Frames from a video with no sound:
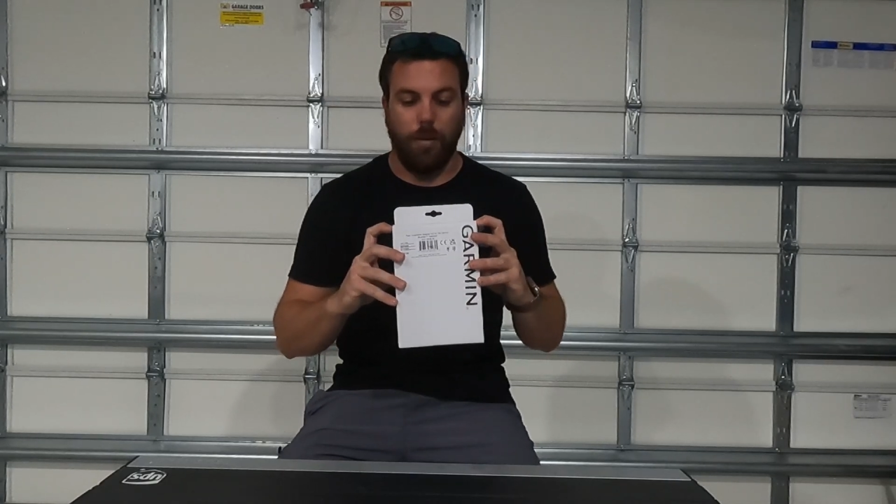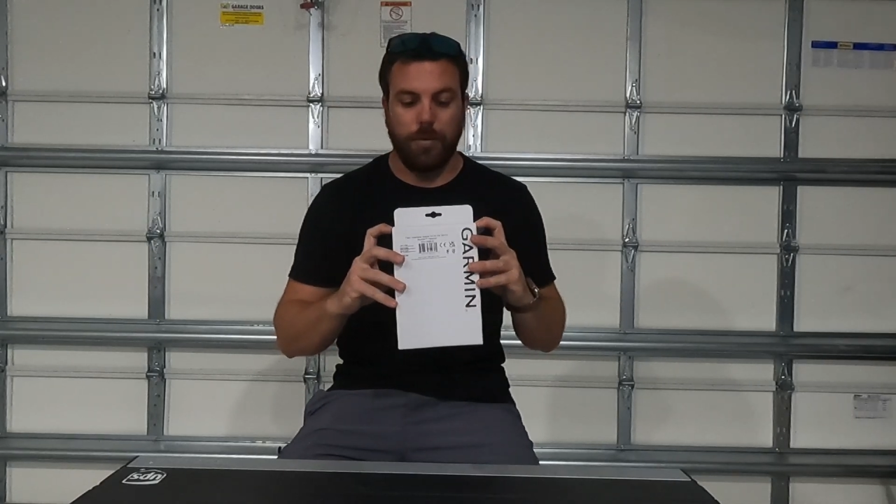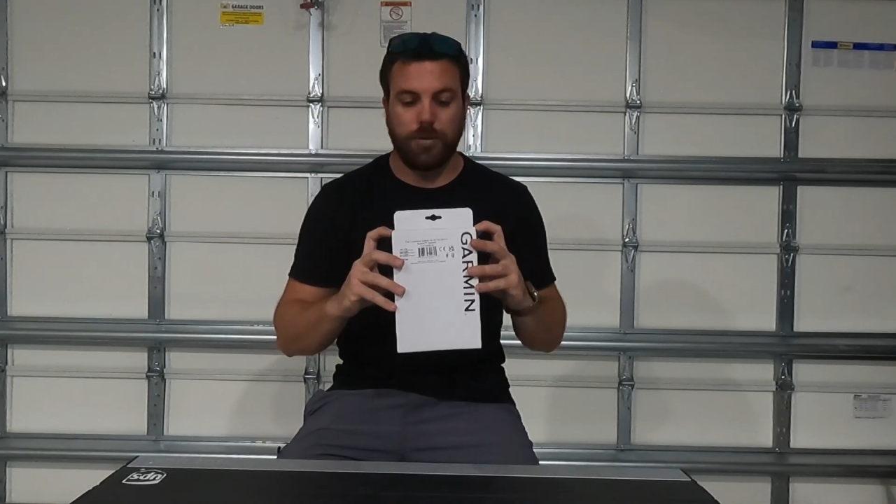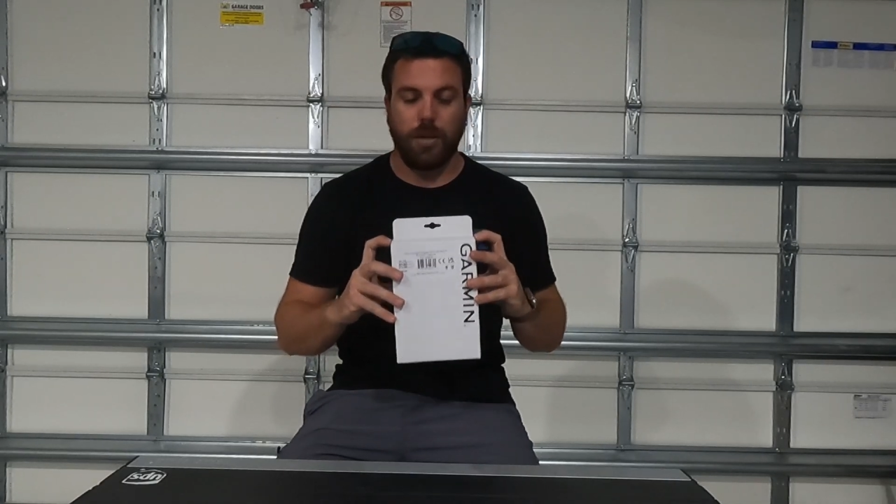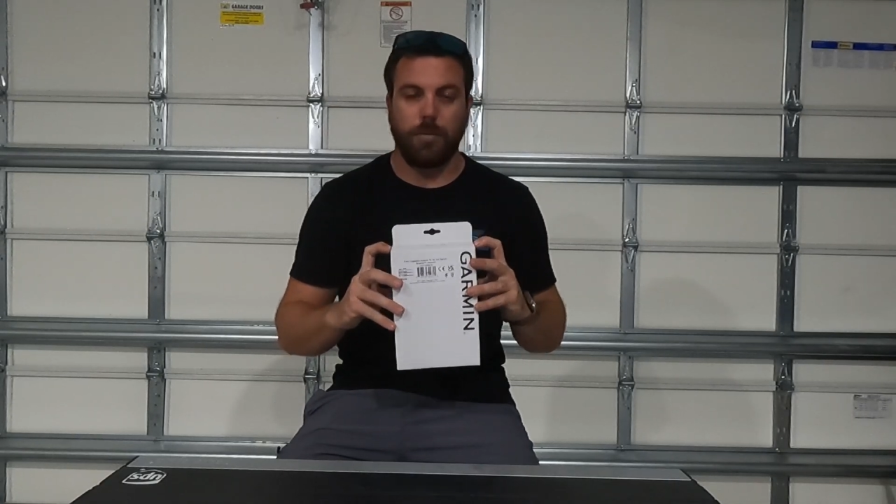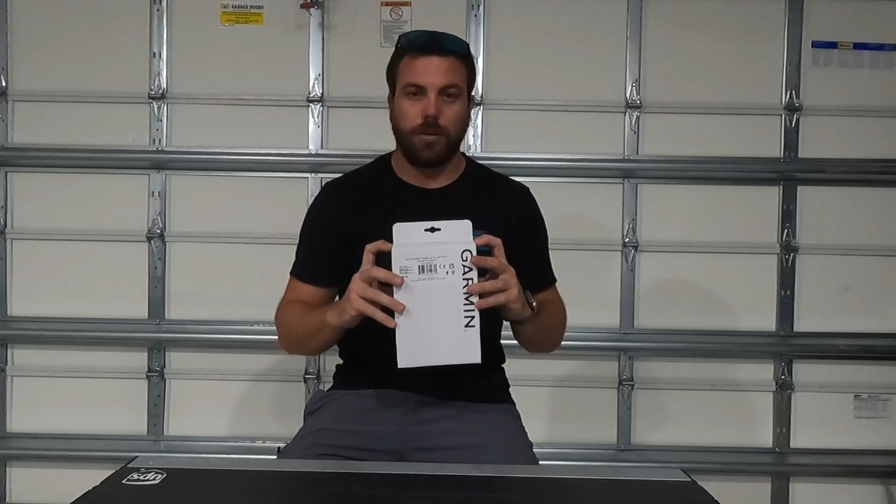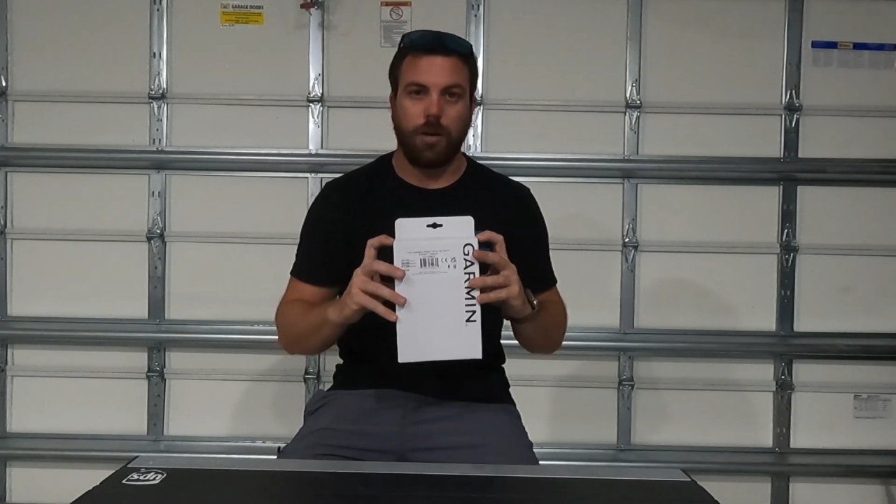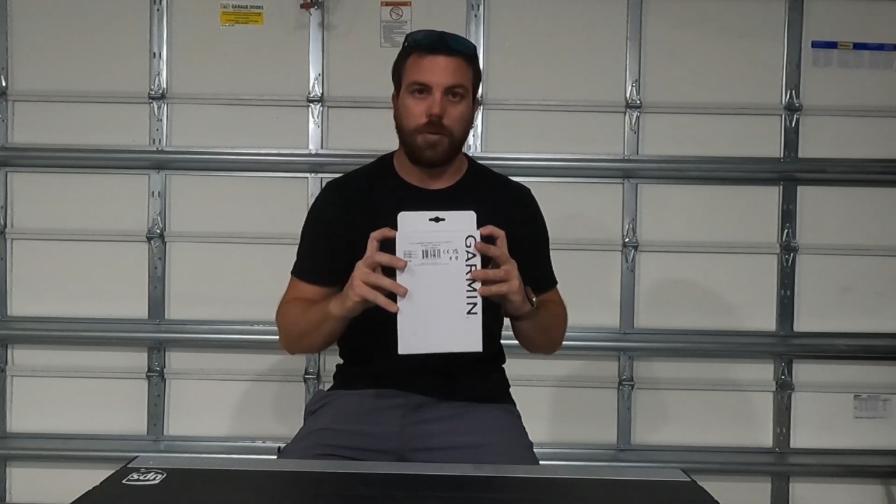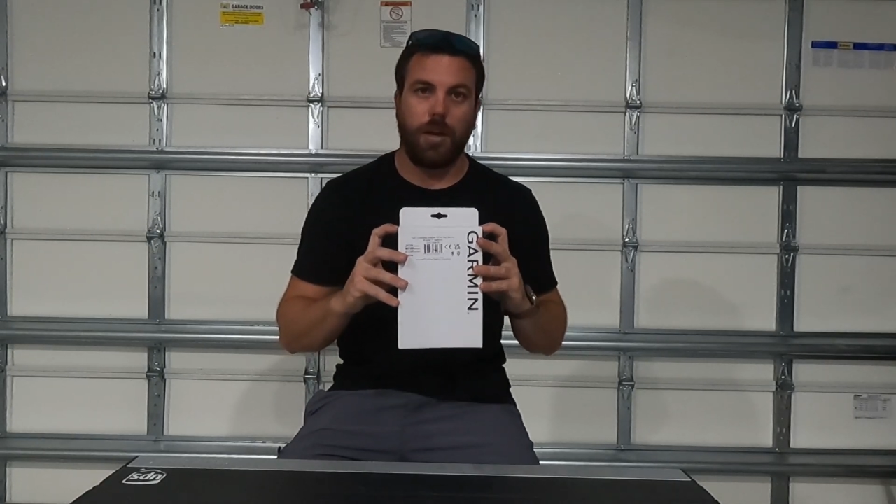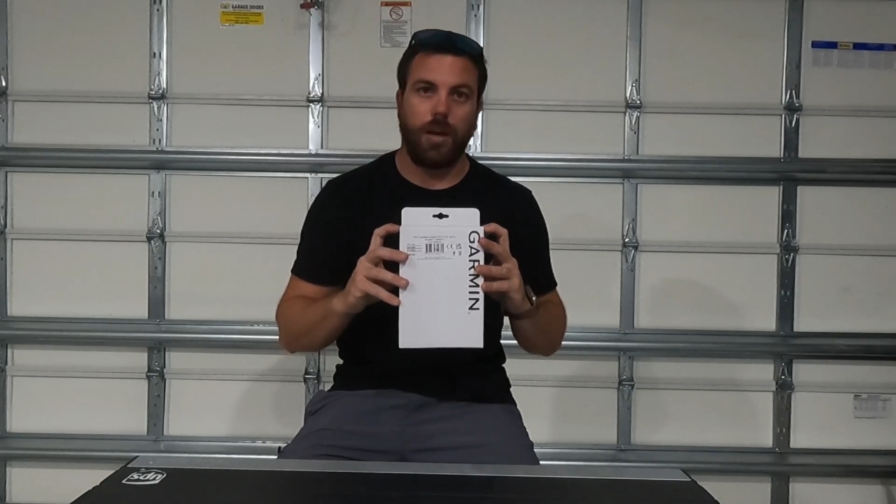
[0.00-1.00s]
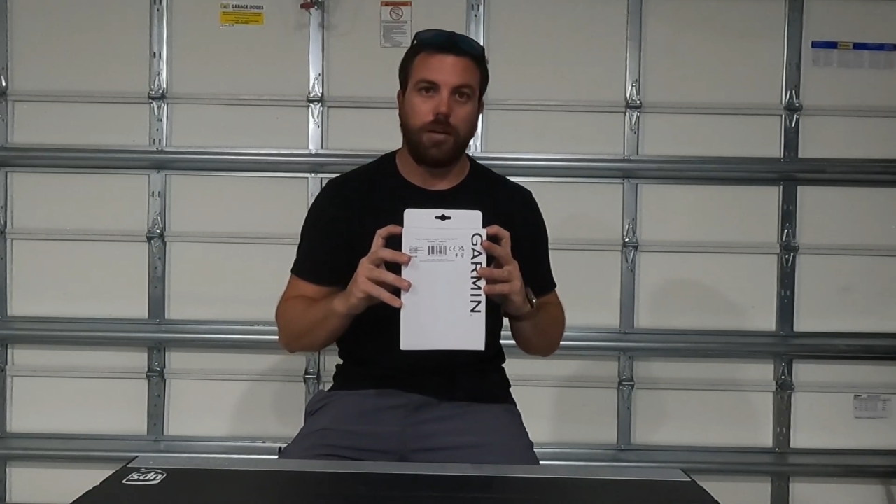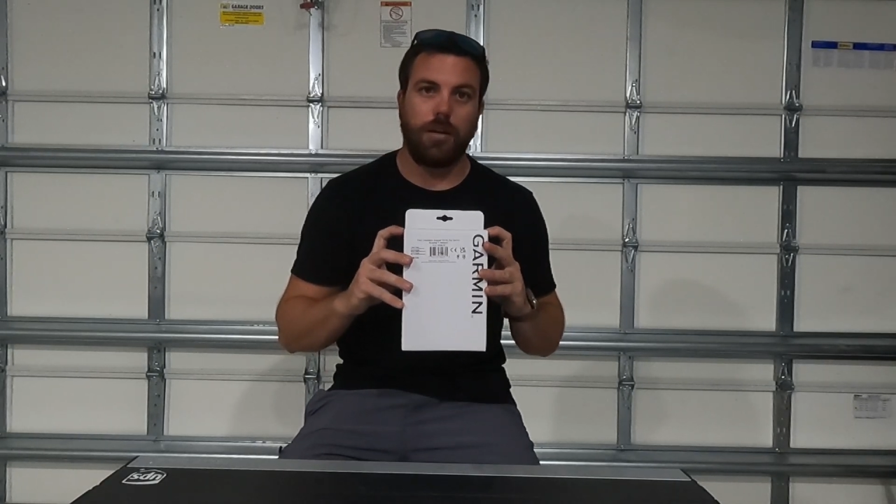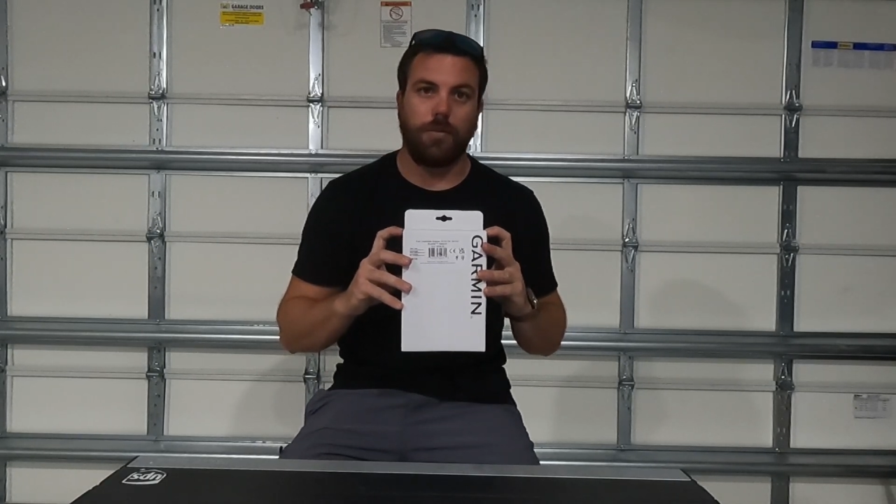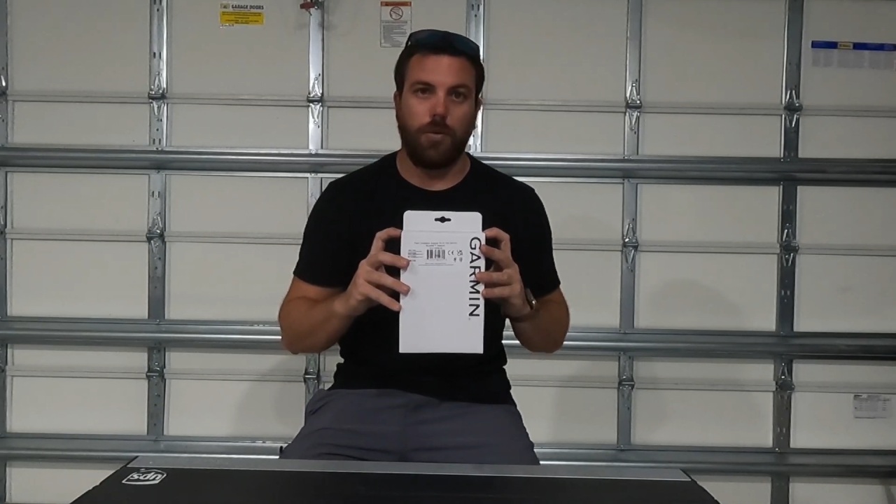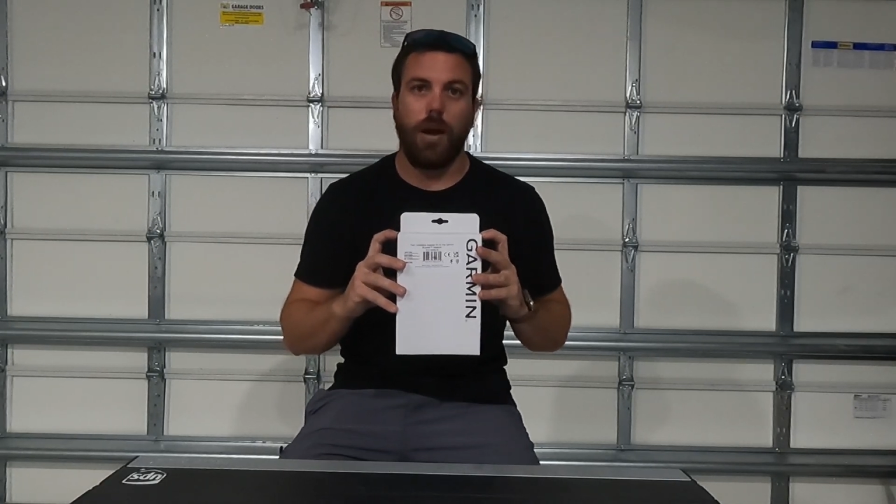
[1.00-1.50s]
This kit would come in
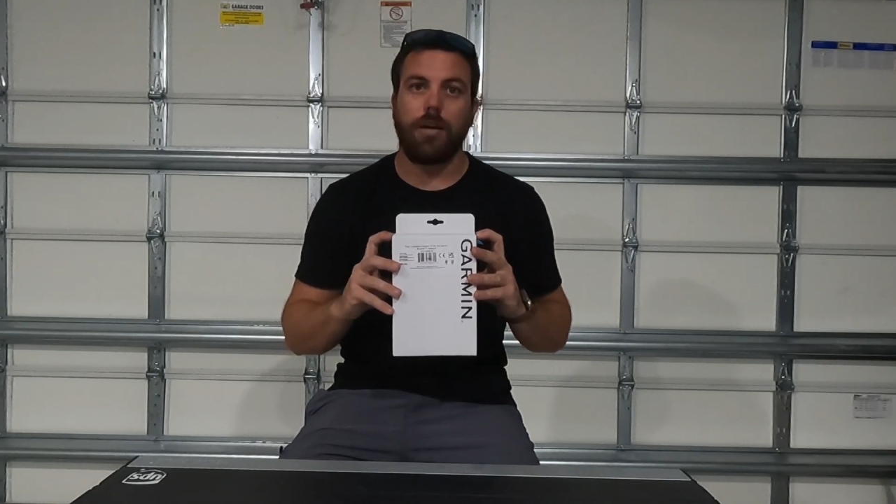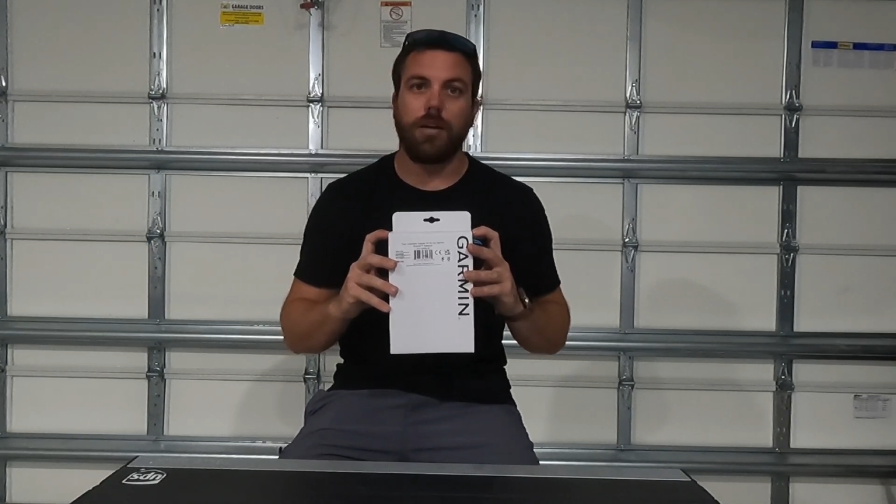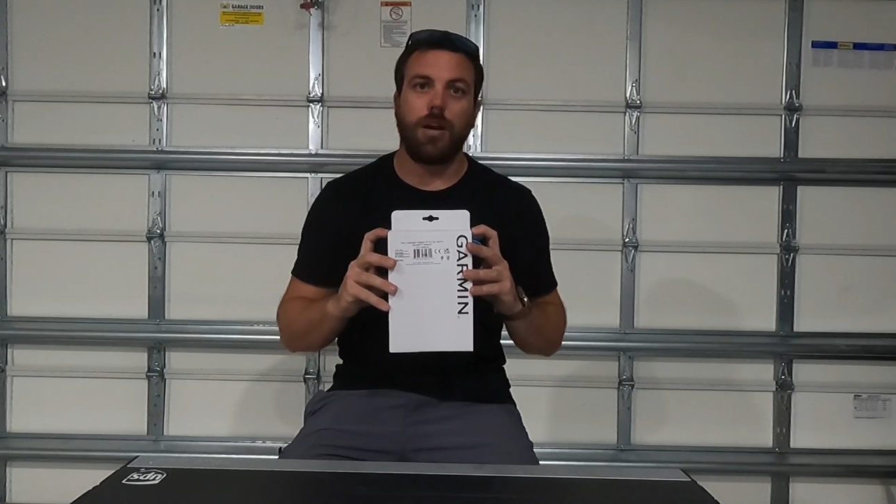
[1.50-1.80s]
handy if you had to